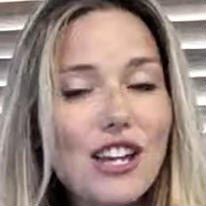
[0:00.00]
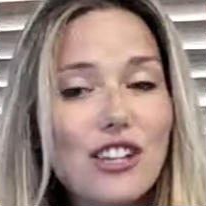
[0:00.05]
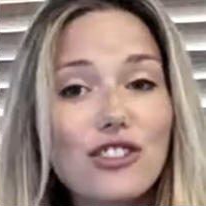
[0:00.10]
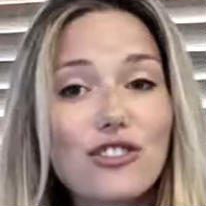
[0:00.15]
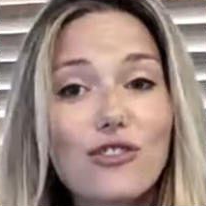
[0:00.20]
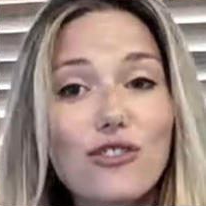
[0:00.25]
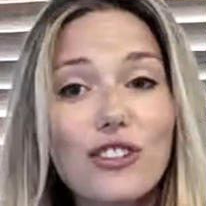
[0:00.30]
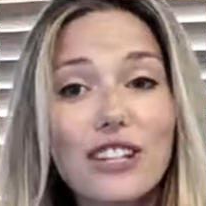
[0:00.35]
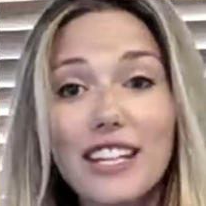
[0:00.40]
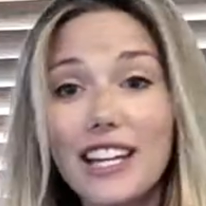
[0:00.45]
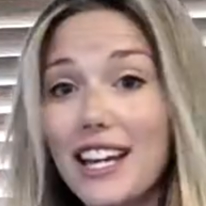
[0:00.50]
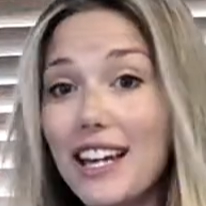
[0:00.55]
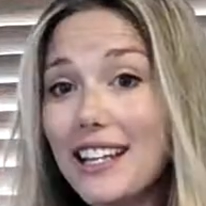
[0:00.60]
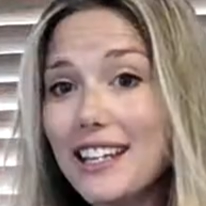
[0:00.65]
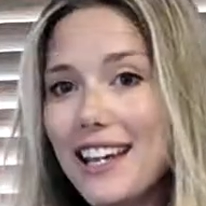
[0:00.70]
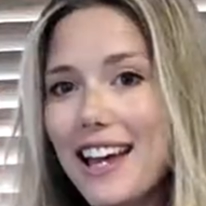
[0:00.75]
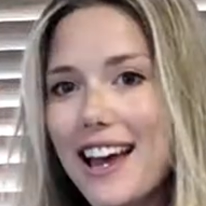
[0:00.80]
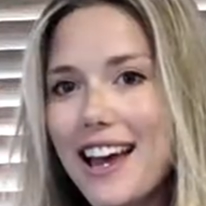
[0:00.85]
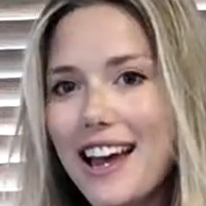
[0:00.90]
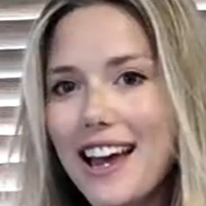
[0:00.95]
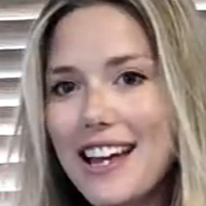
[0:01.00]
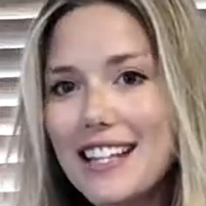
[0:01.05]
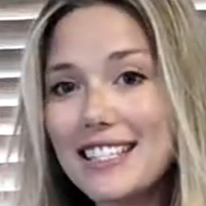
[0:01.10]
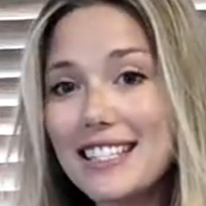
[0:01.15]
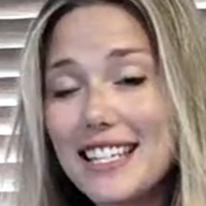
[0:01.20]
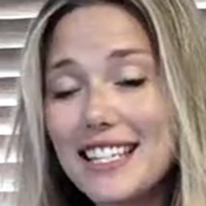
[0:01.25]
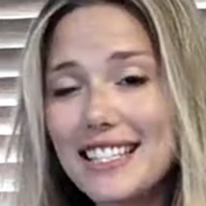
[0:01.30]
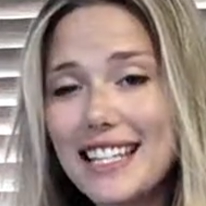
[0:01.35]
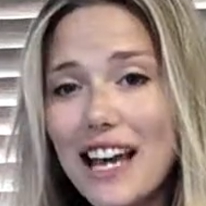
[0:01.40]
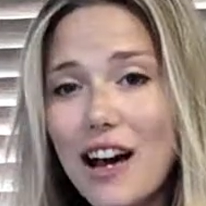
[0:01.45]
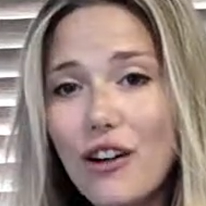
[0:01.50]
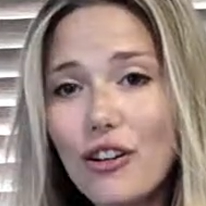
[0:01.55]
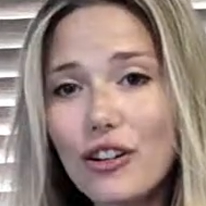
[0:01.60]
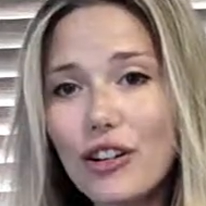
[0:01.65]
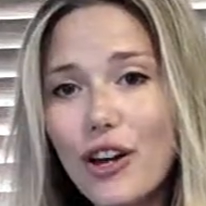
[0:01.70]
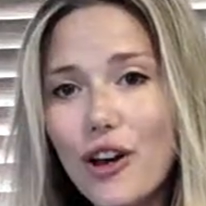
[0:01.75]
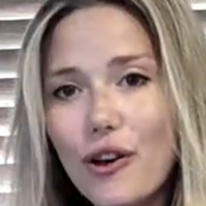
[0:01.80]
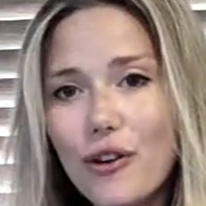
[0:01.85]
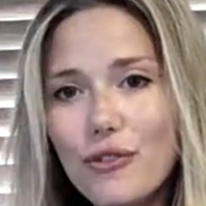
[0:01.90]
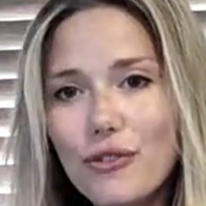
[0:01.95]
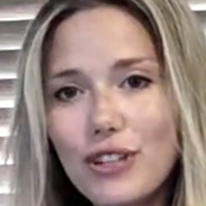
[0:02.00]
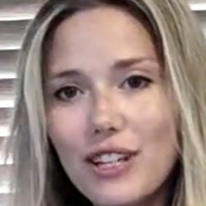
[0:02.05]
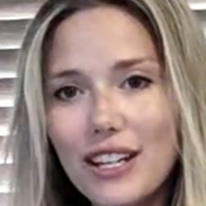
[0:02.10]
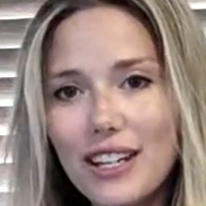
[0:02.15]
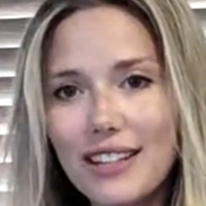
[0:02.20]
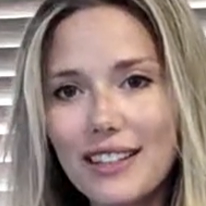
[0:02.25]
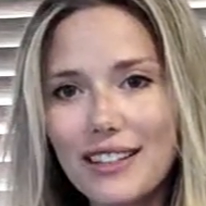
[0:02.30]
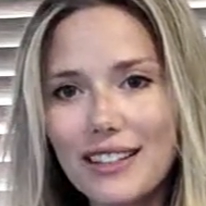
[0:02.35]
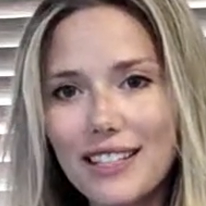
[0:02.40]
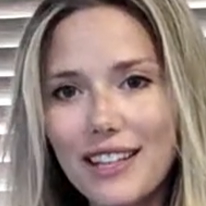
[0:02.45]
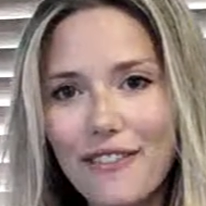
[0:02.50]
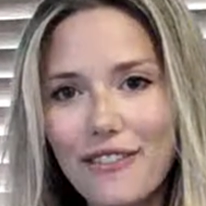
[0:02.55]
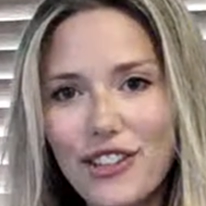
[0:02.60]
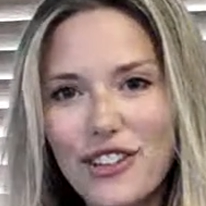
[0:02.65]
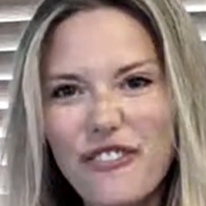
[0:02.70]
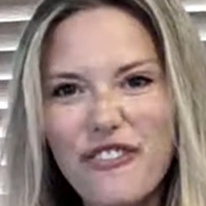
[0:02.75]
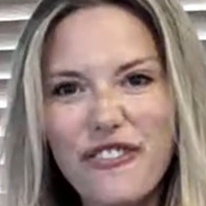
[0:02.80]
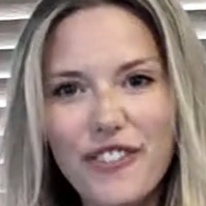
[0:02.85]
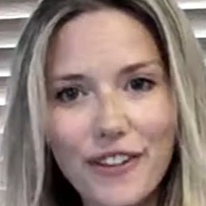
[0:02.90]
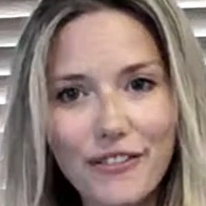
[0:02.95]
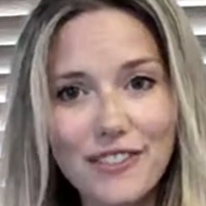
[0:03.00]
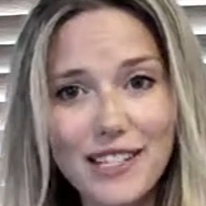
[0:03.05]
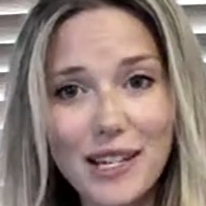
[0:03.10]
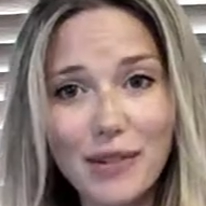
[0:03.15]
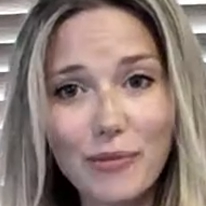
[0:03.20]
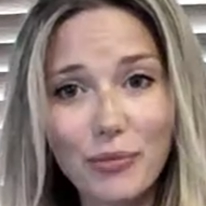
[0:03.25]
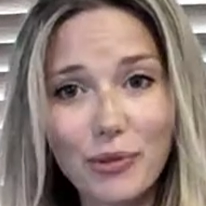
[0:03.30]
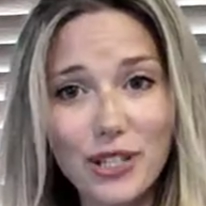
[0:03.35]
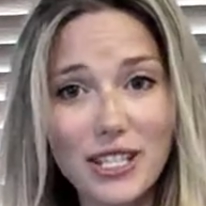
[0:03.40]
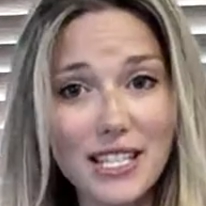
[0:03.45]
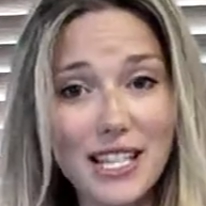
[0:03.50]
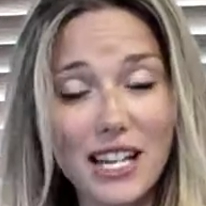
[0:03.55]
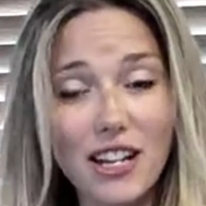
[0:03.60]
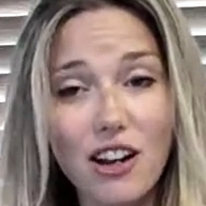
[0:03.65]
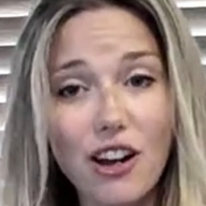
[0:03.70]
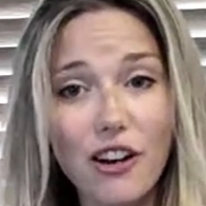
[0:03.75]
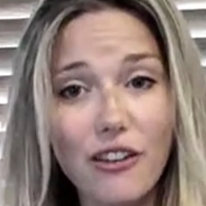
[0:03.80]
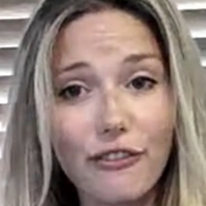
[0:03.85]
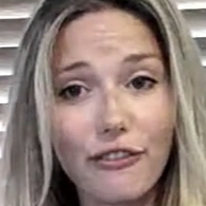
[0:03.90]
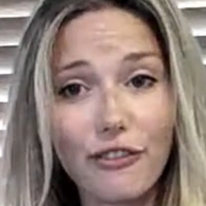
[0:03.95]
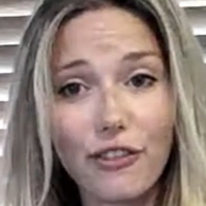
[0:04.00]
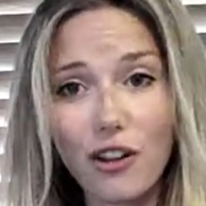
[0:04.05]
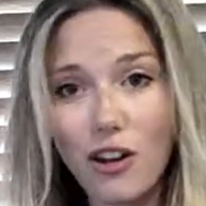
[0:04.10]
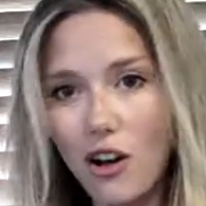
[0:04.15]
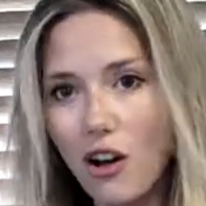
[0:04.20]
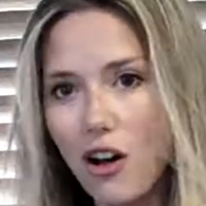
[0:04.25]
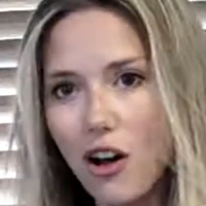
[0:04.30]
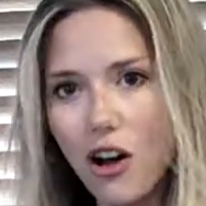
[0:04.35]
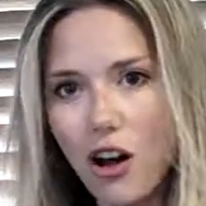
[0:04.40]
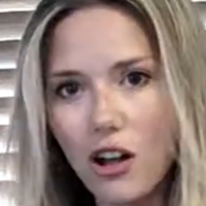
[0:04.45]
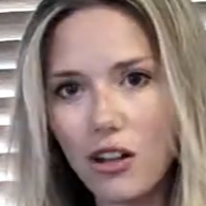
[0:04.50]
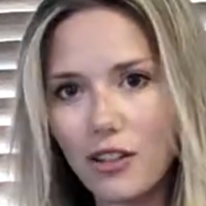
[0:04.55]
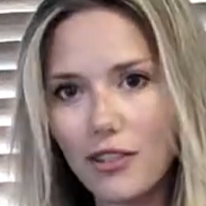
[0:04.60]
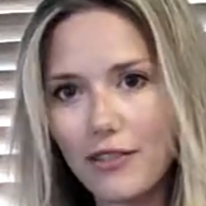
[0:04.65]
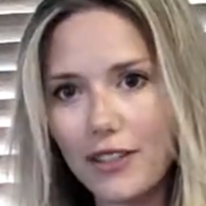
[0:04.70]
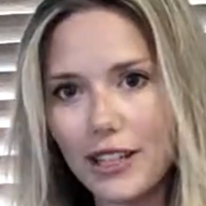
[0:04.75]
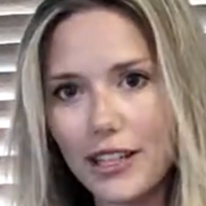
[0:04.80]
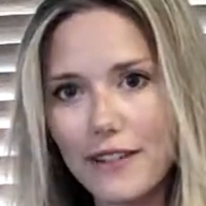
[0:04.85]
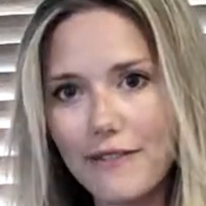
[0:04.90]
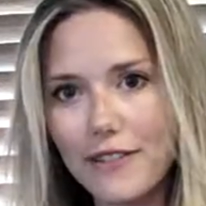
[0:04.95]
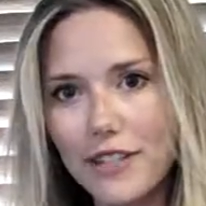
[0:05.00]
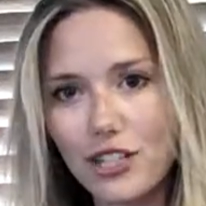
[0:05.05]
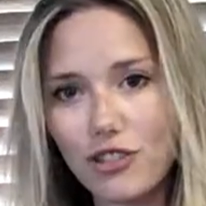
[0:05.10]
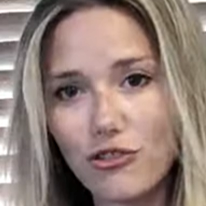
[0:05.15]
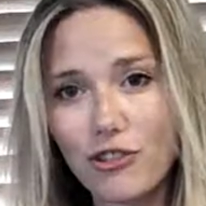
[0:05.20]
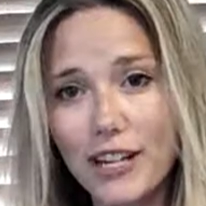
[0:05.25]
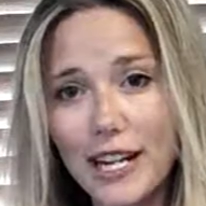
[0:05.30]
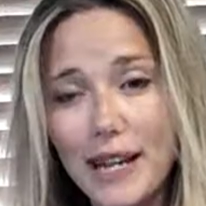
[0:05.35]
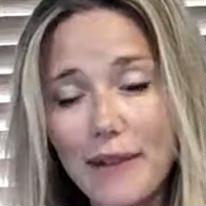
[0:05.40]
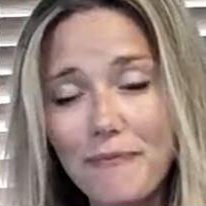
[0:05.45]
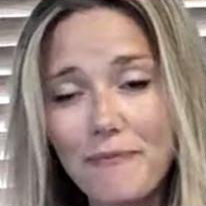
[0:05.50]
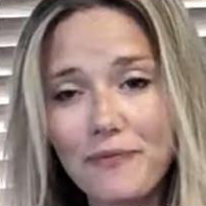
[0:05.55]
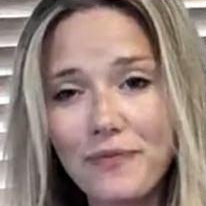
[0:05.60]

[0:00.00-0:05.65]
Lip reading: you'll get a discount code giving you 15% off all of their inventory.